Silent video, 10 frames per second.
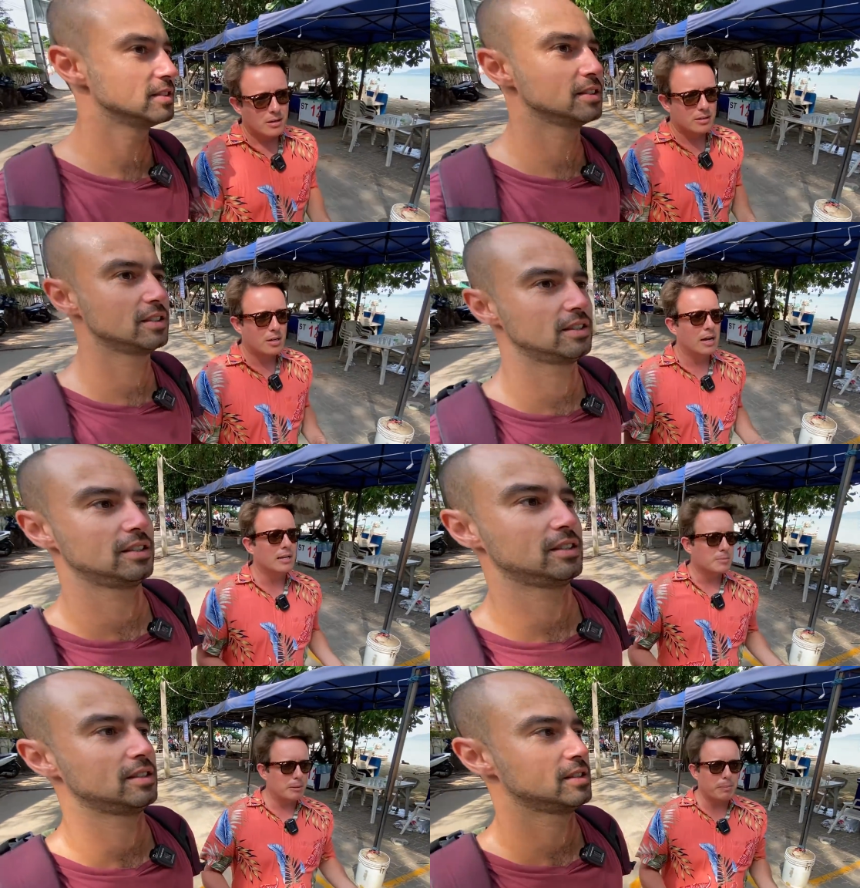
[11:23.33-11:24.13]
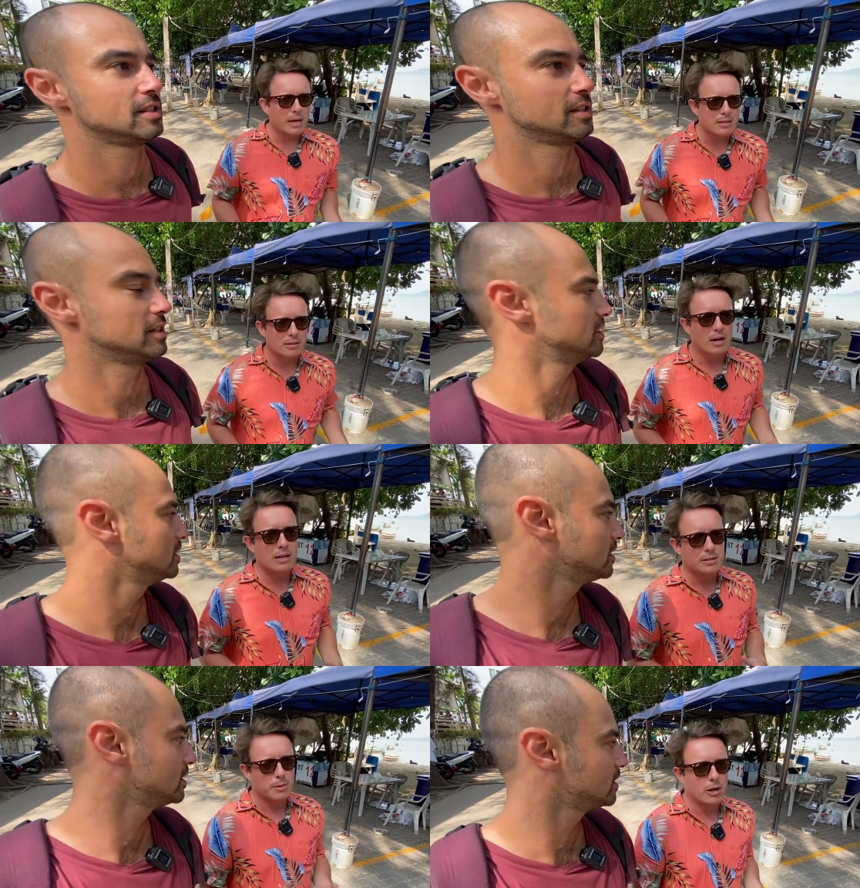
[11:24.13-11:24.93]
Speaker 1: you know, Thailand's my base,
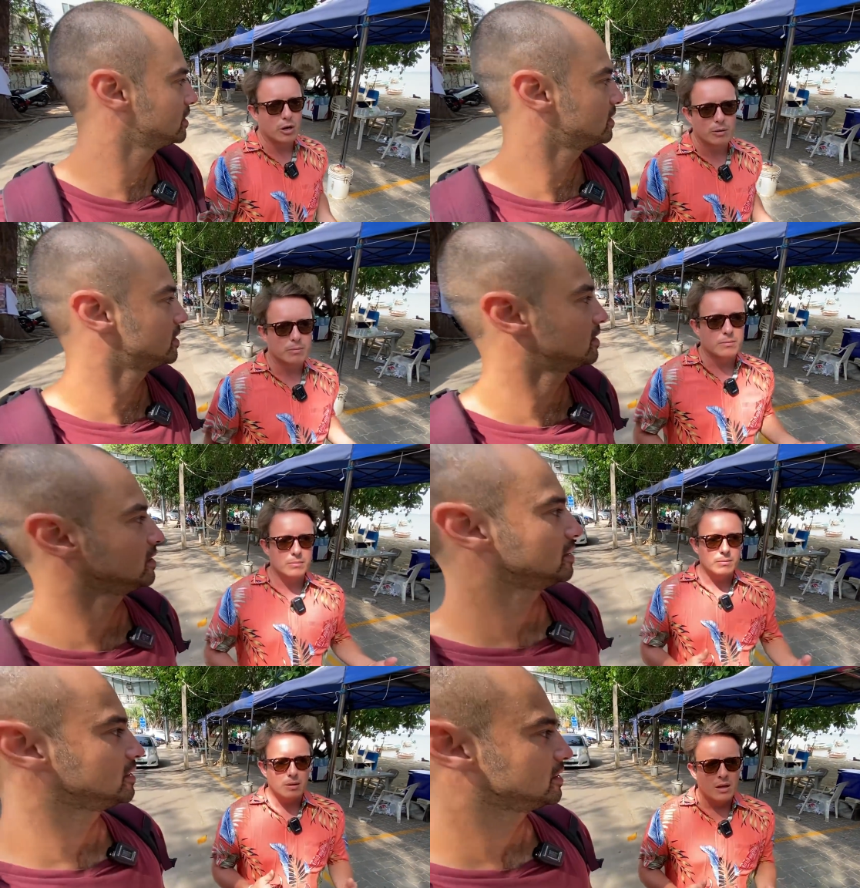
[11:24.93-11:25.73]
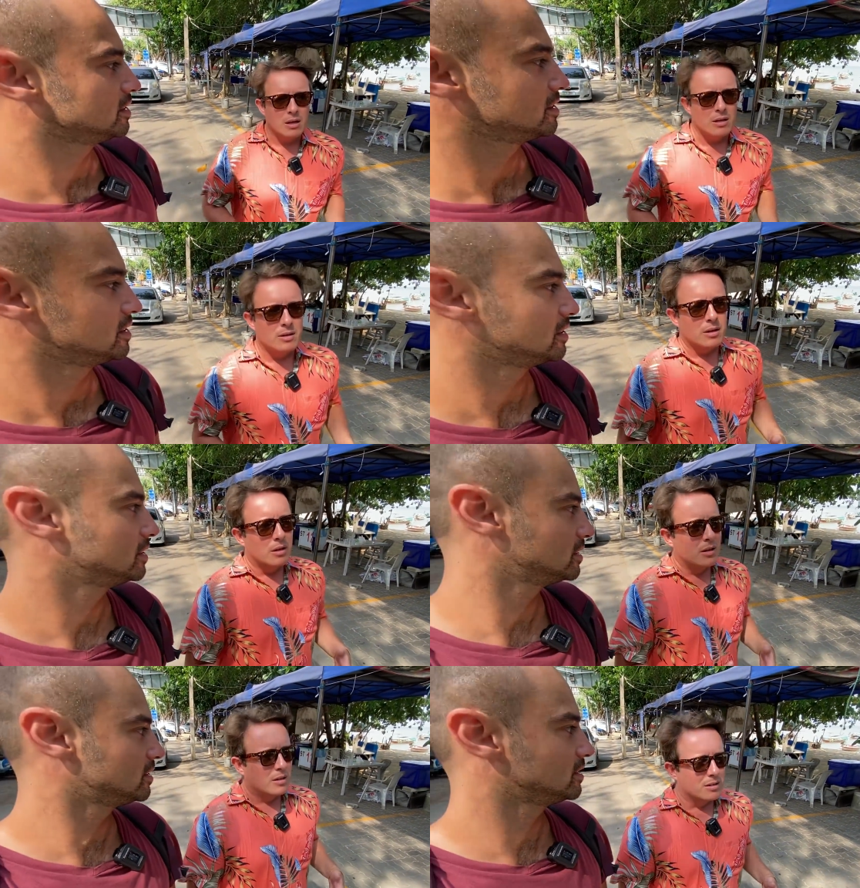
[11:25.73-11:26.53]
Thailand's my home.
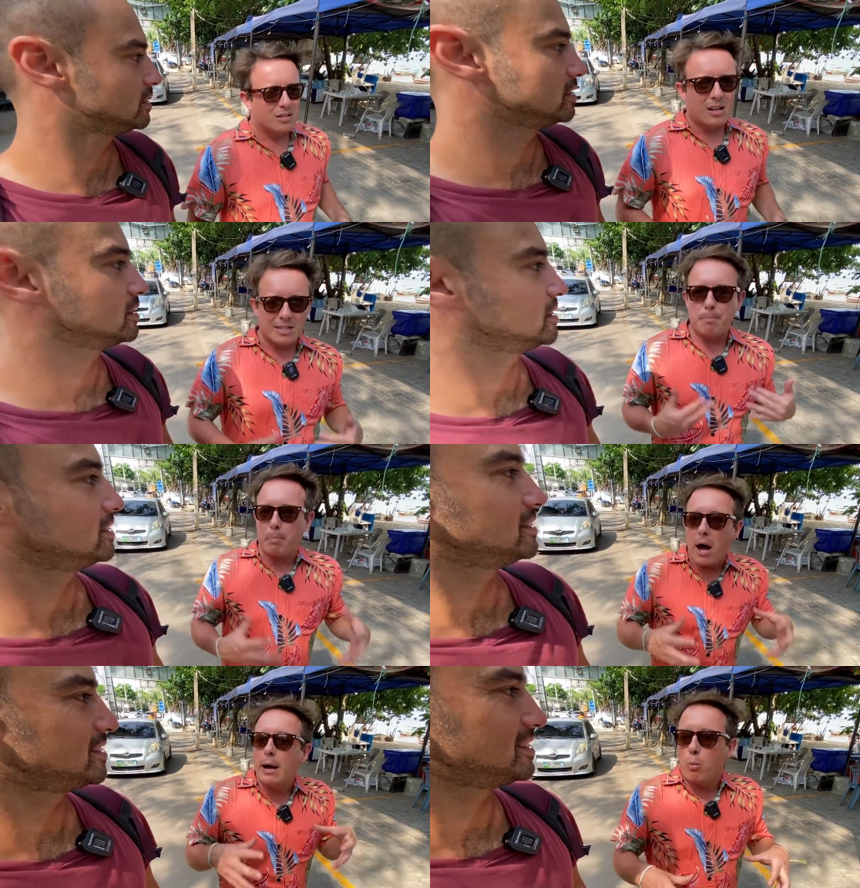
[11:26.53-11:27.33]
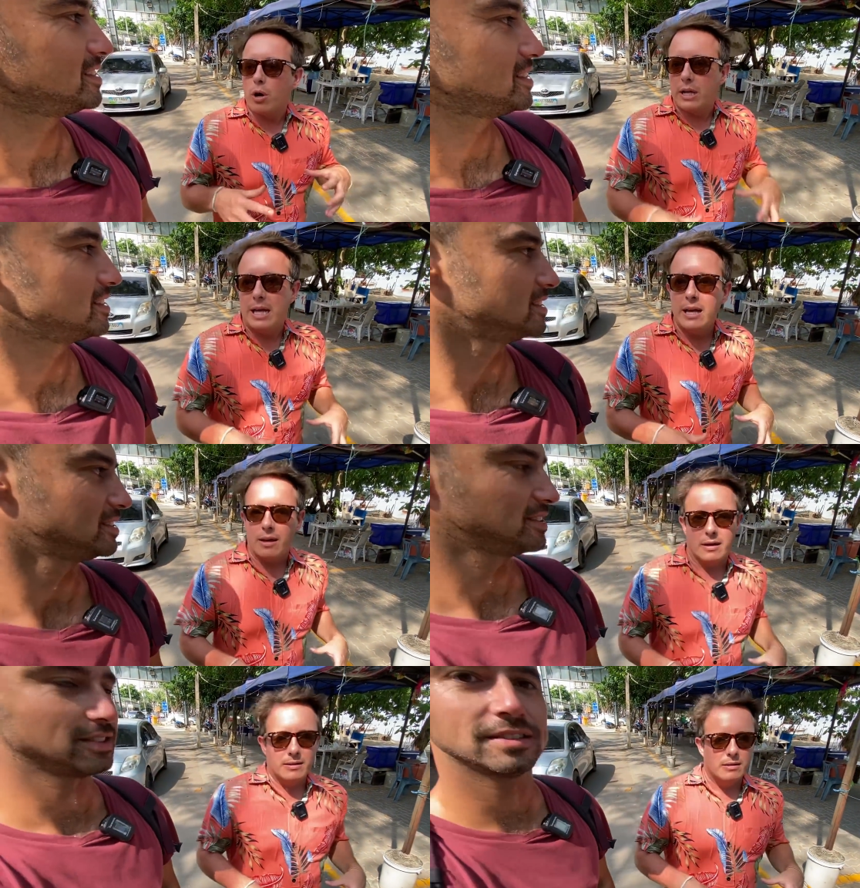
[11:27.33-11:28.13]
So I'd like to buy one
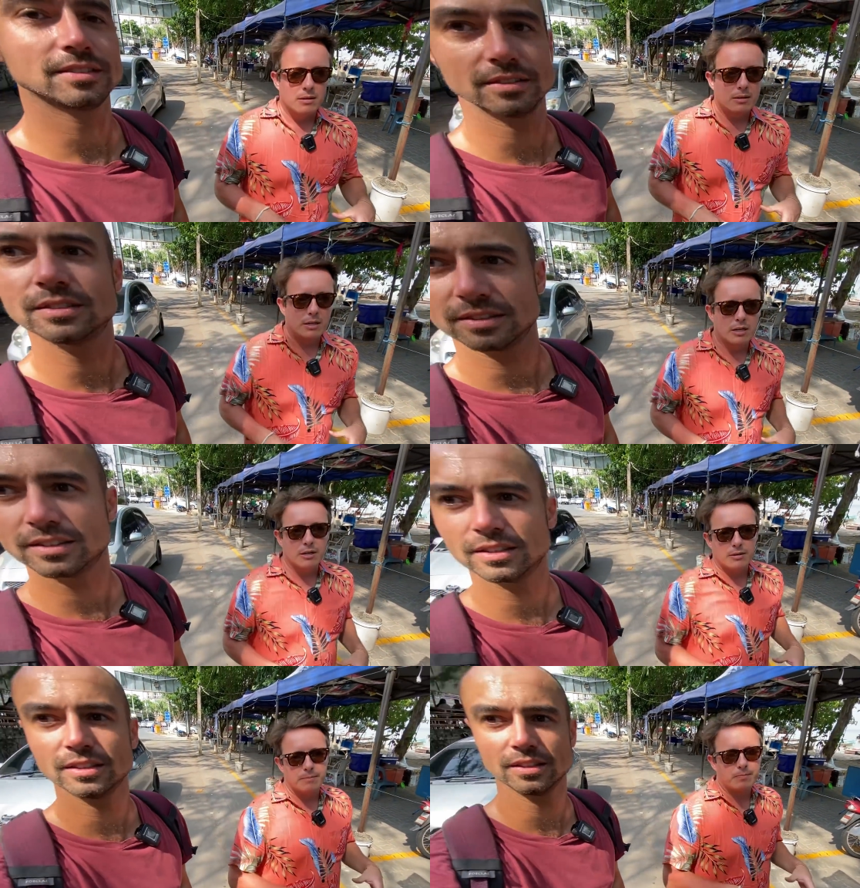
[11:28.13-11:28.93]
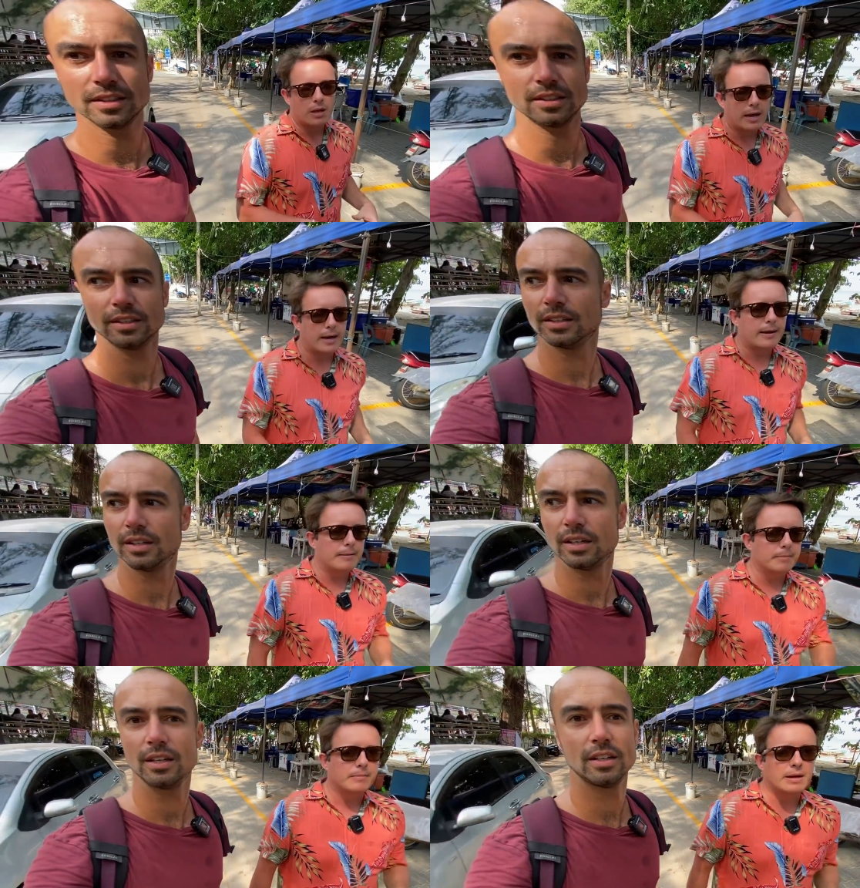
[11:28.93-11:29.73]
here, you know.
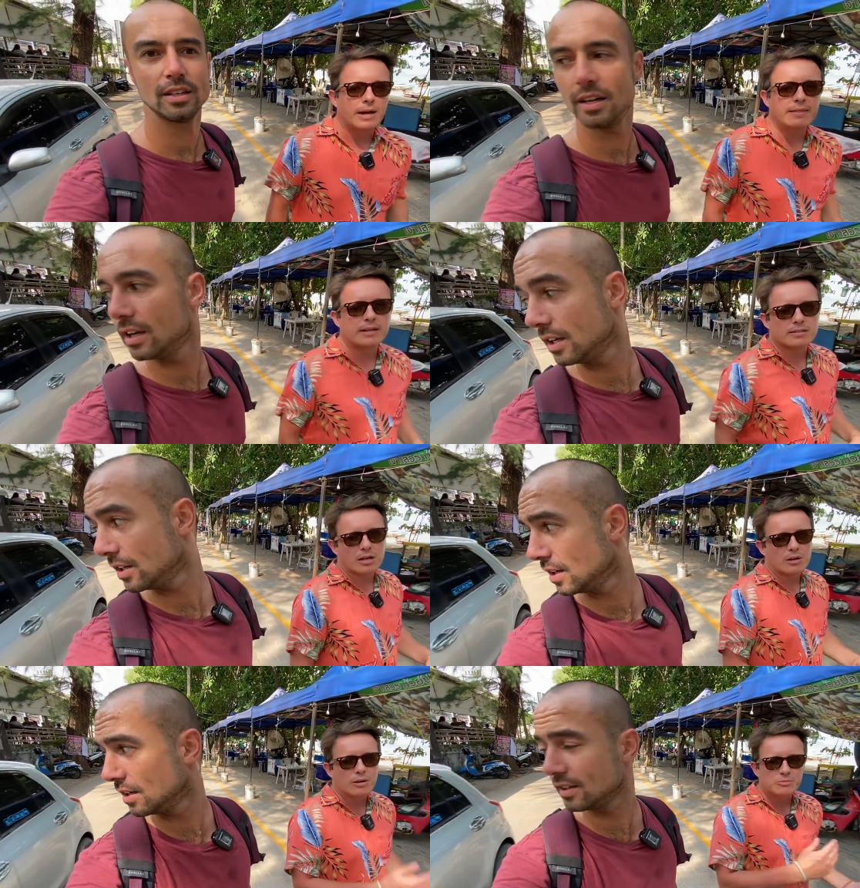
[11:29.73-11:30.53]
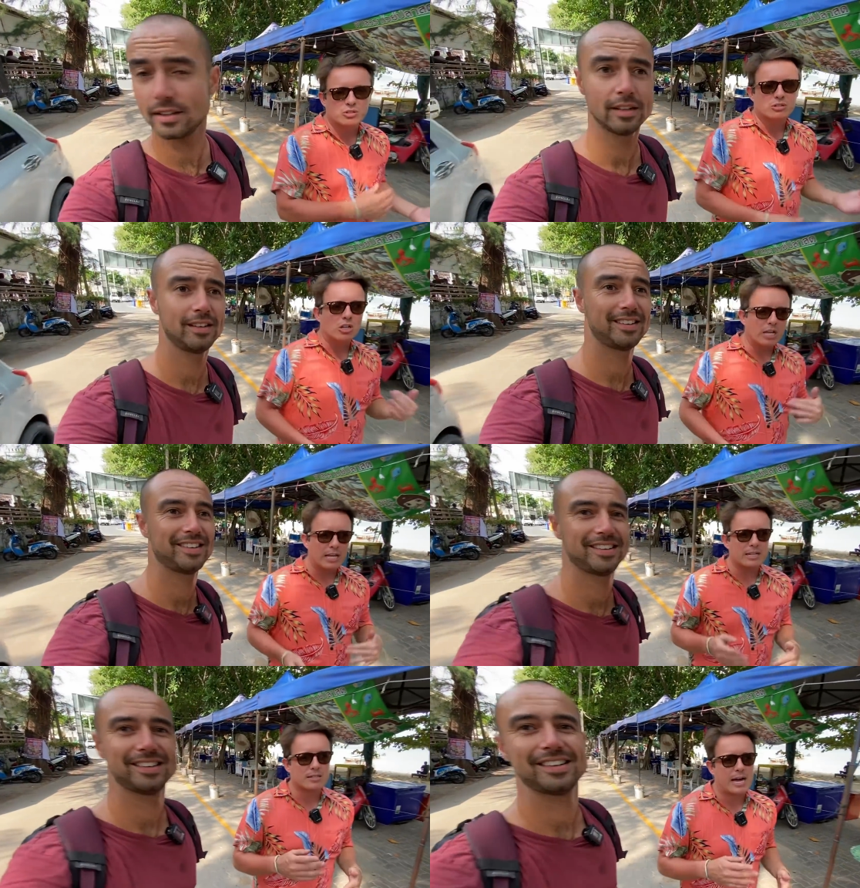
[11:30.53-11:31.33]
Um, and then so I'm just
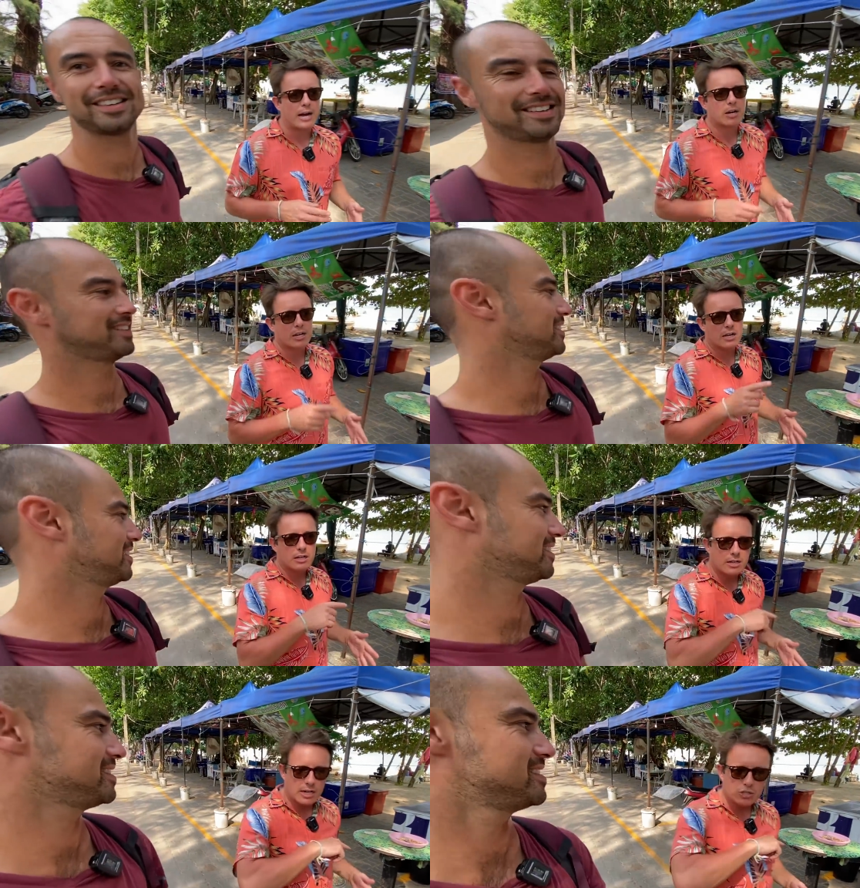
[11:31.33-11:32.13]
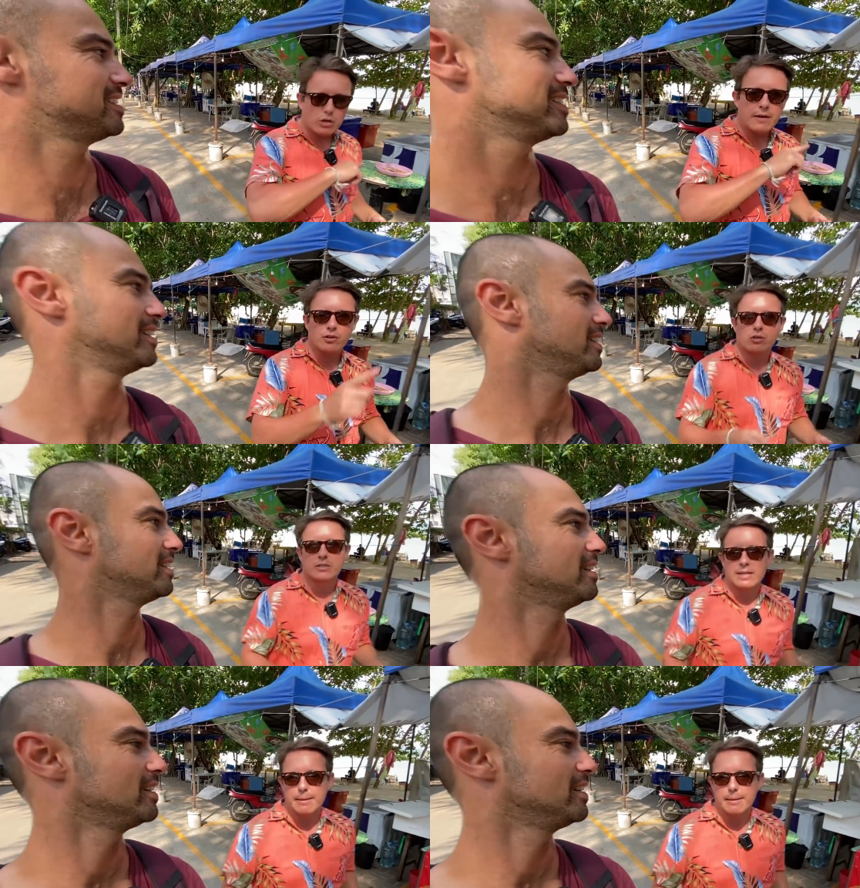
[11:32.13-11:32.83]
looking into how can I, can I drive across